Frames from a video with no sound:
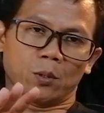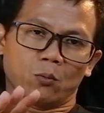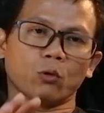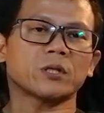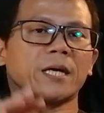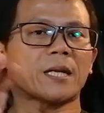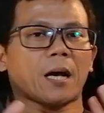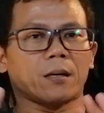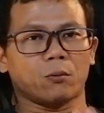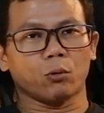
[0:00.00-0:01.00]
what
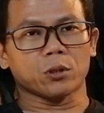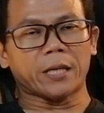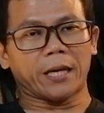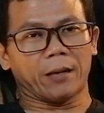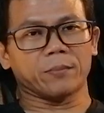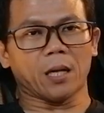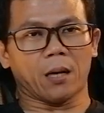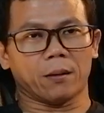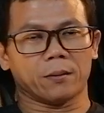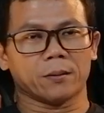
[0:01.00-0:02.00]
they have
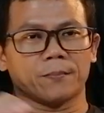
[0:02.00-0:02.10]
done,